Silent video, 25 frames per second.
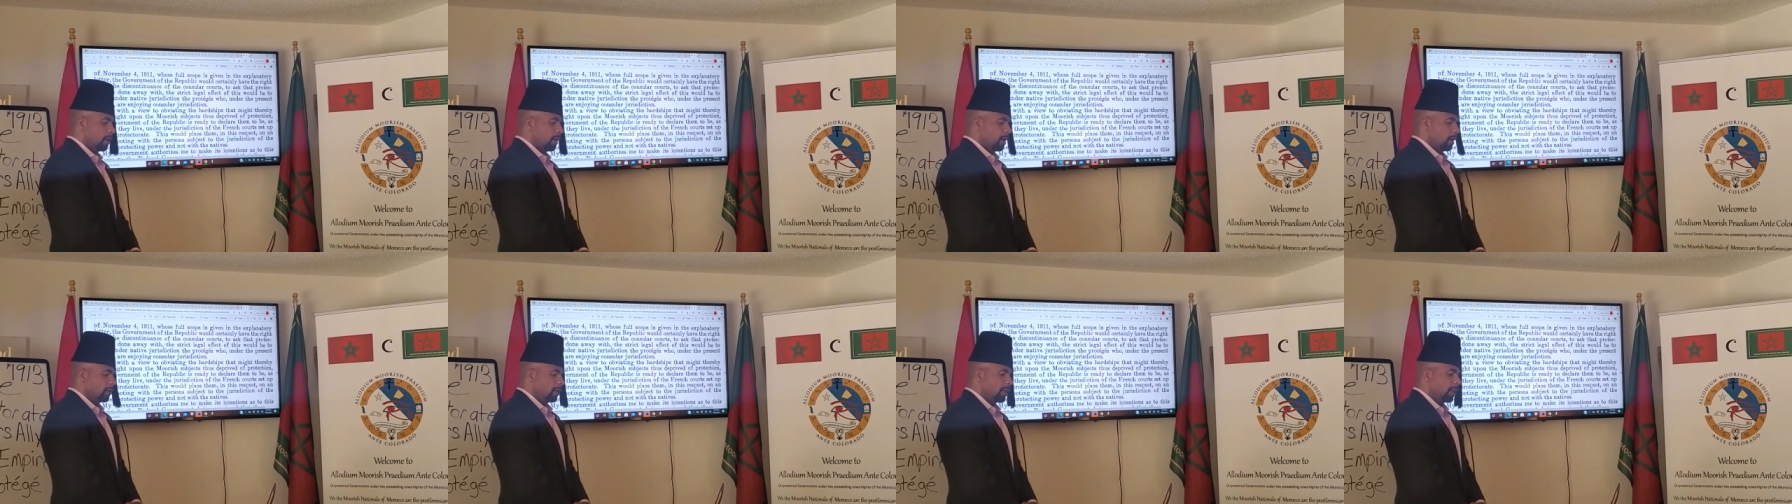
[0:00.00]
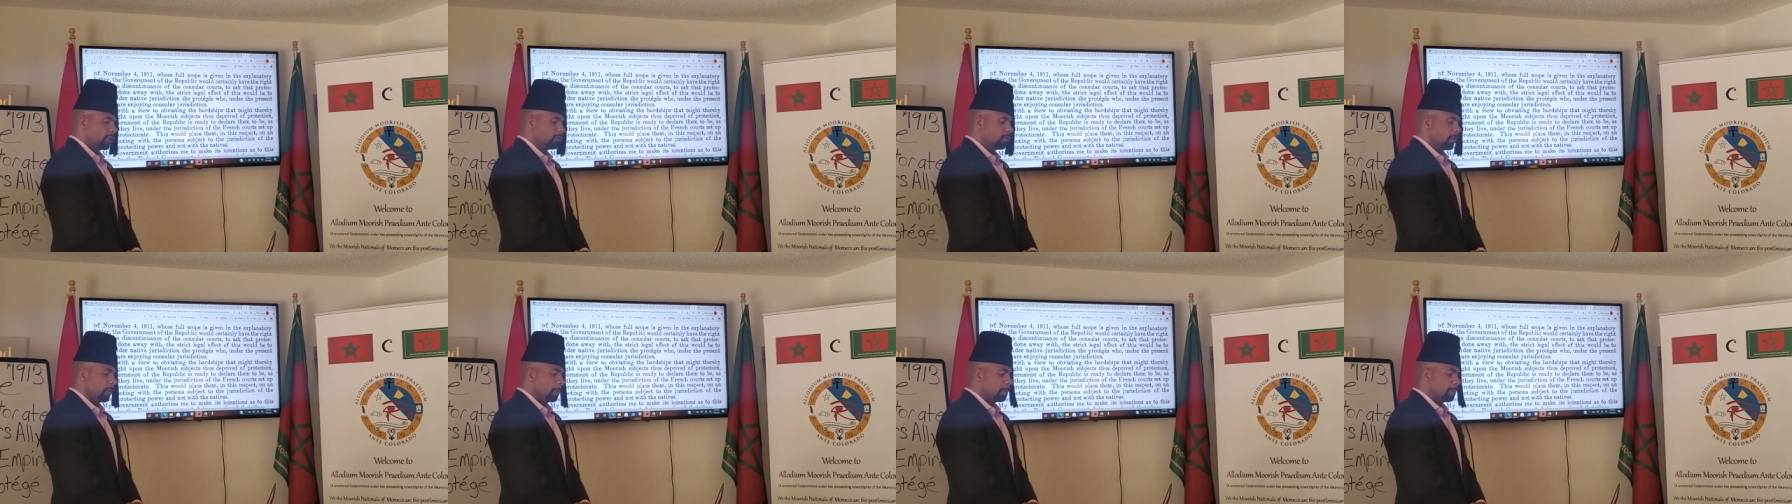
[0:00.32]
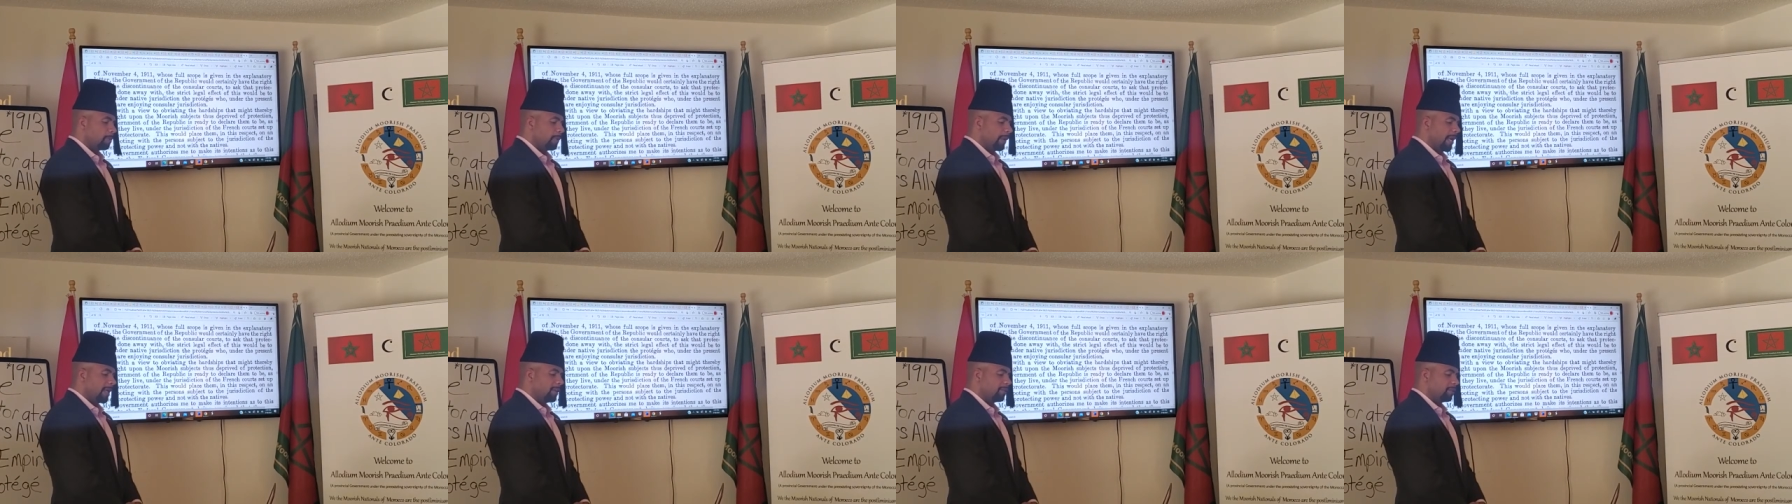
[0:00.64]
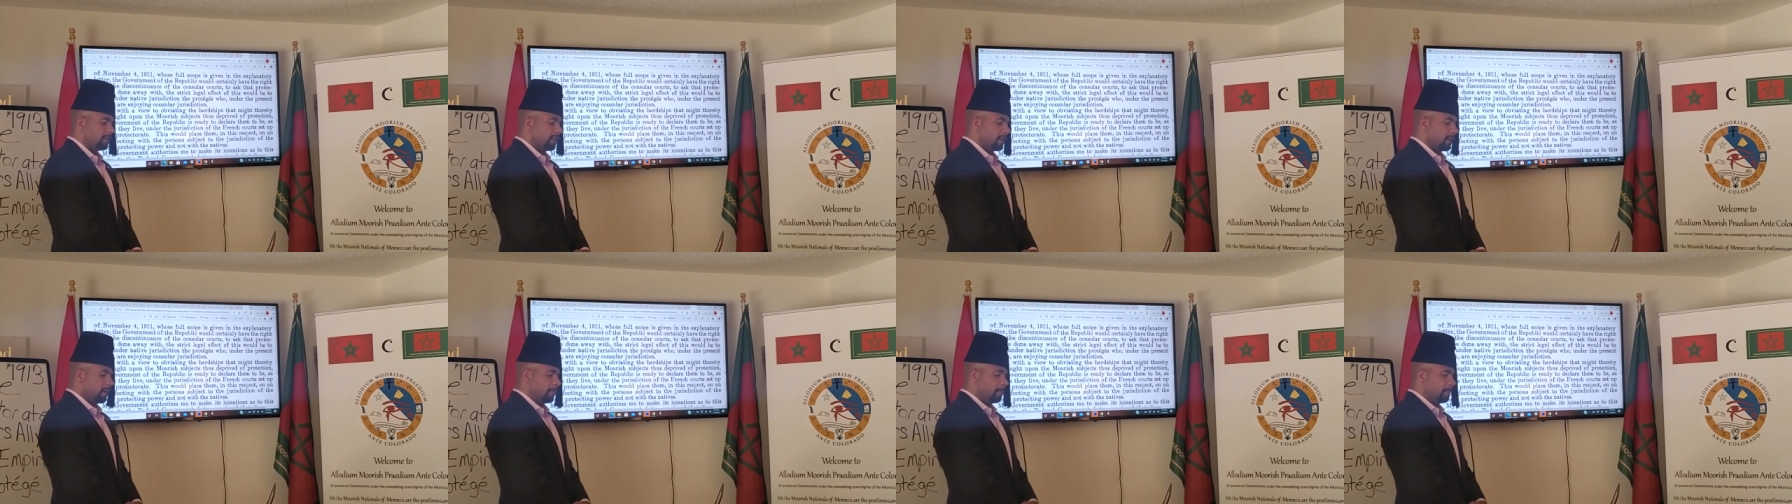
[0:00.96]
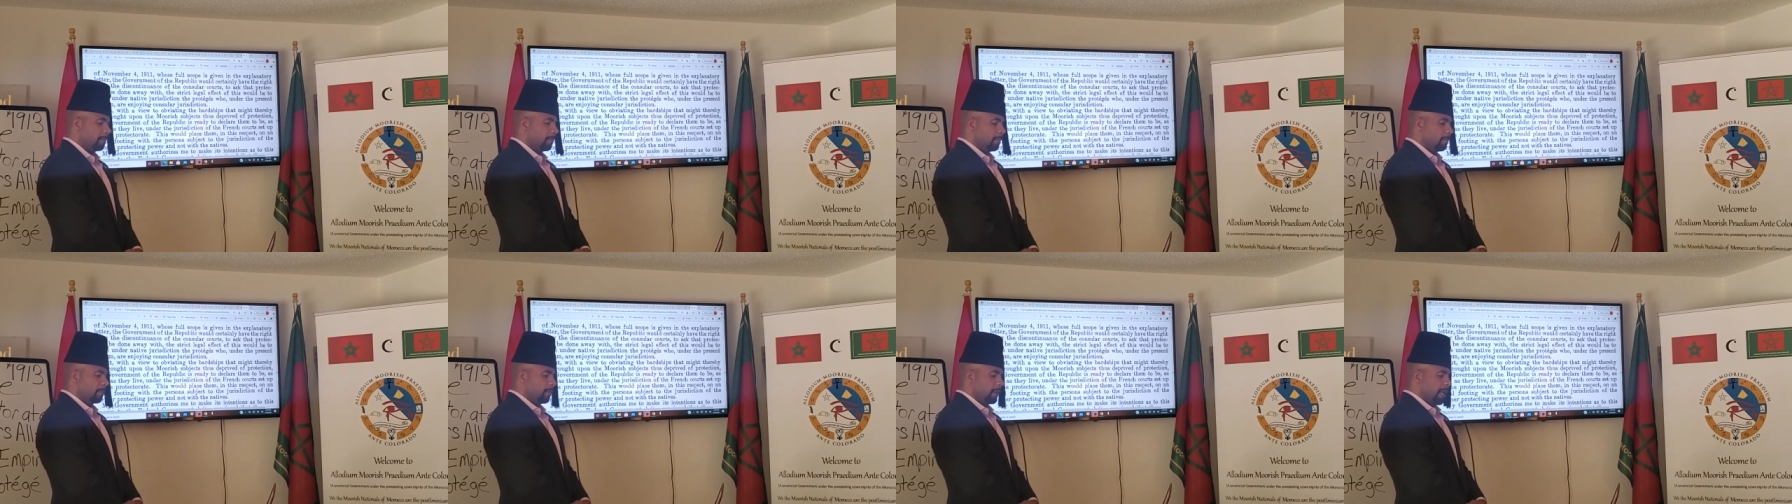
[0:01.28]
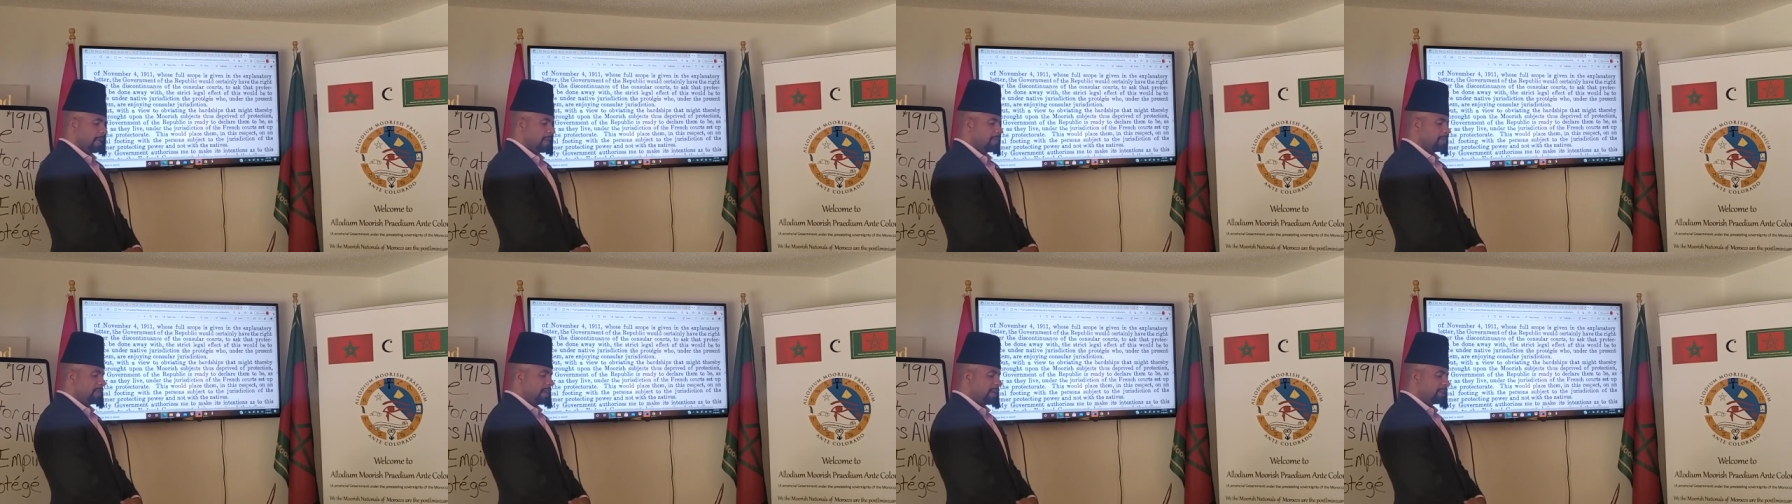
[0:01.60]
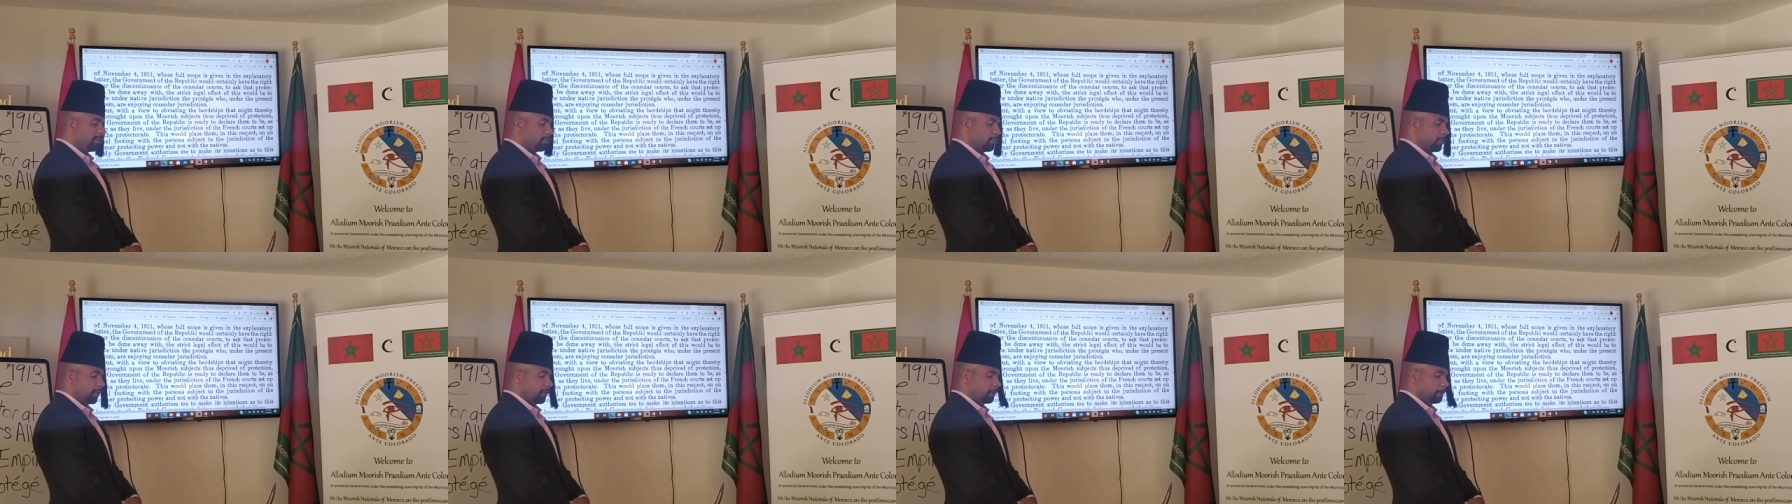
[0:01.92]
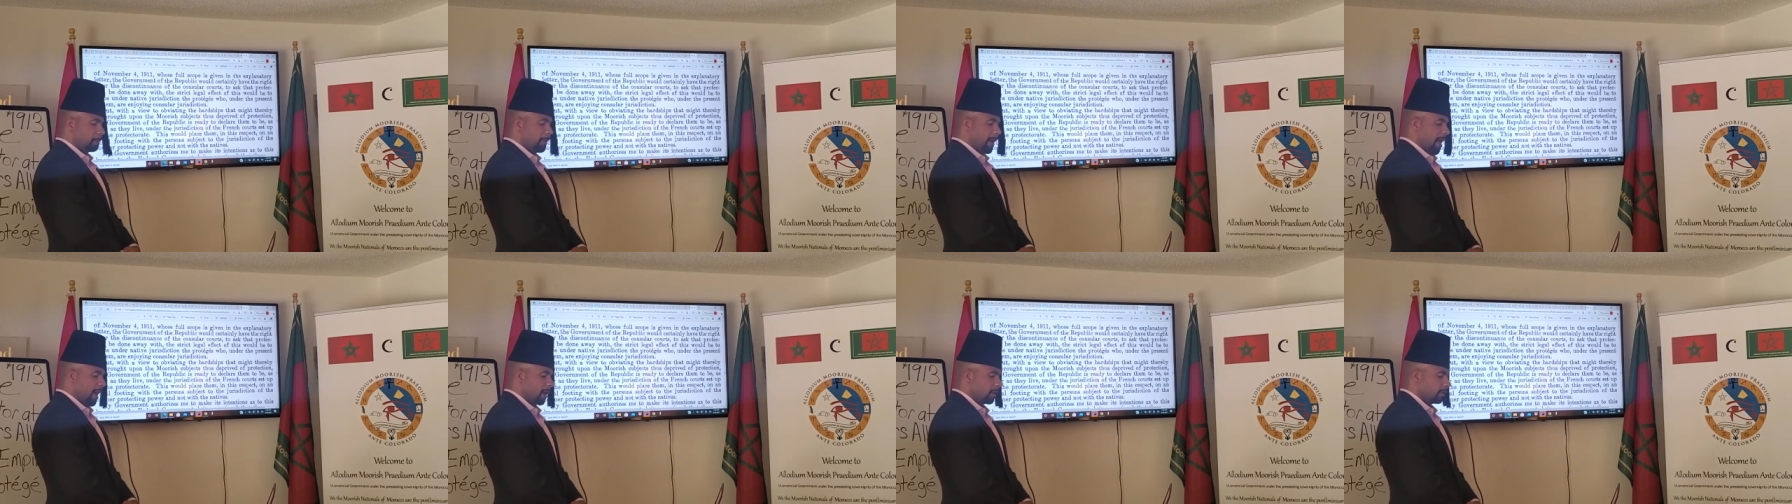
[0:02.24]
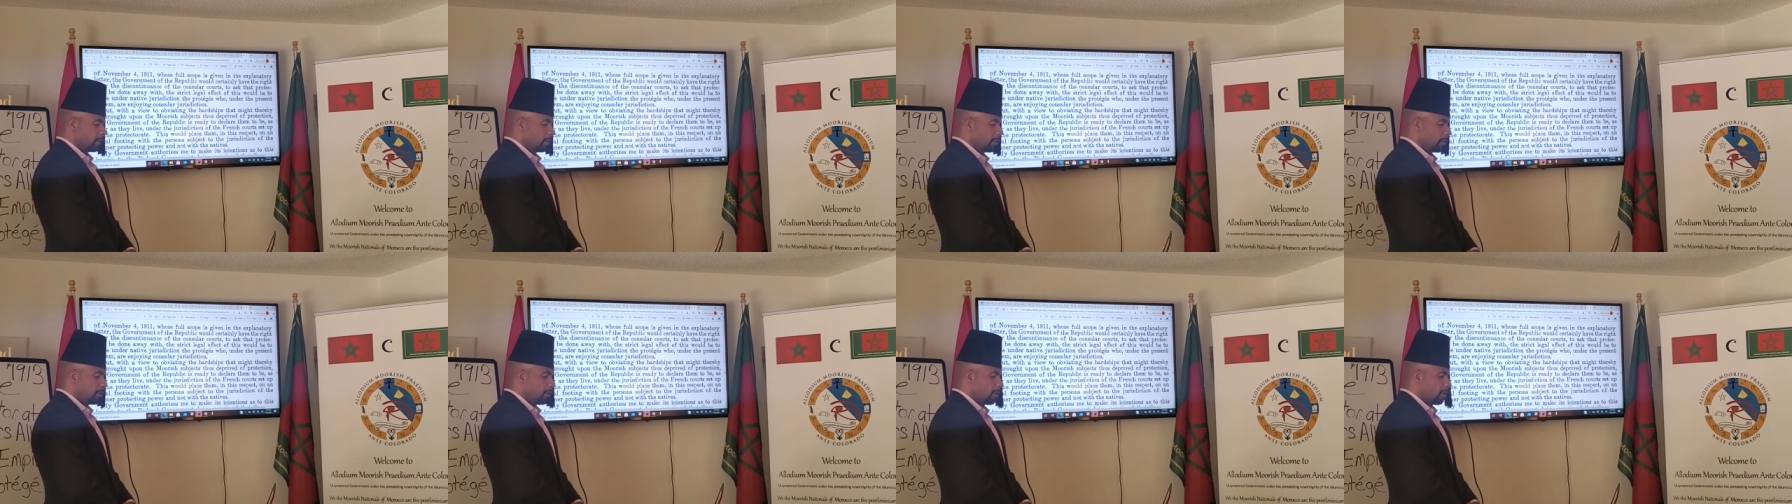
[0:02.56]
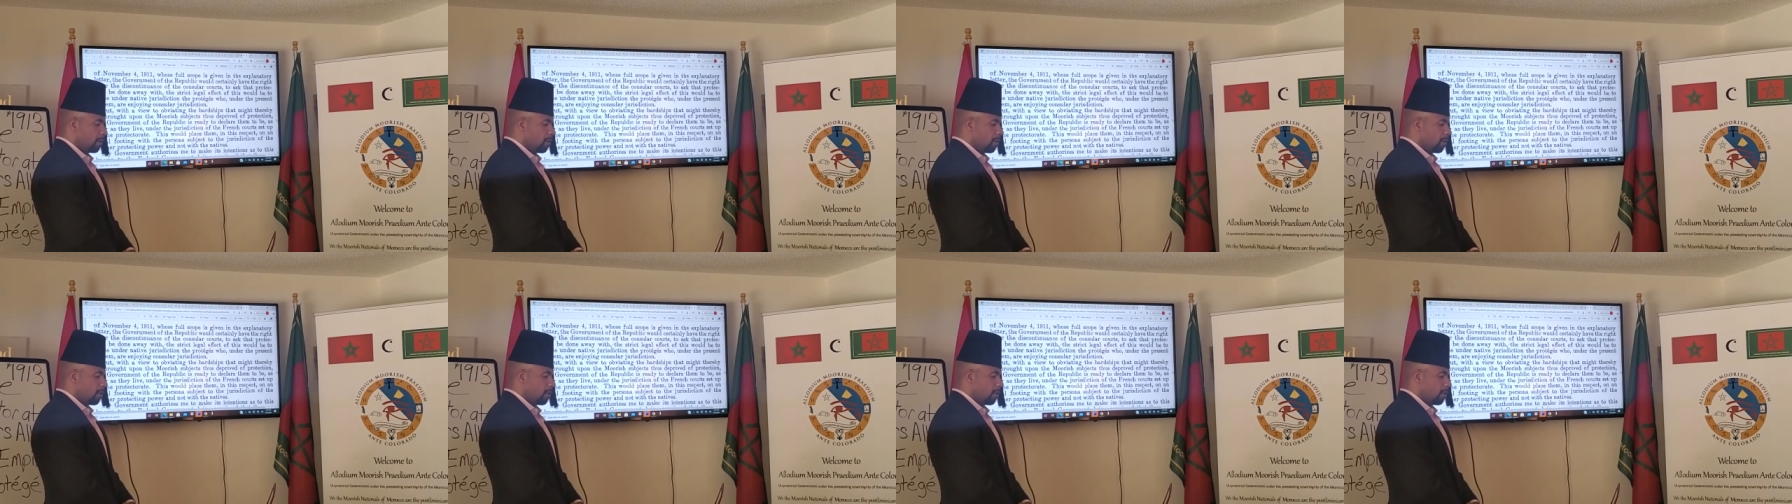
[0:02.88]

This will place them, in this respect,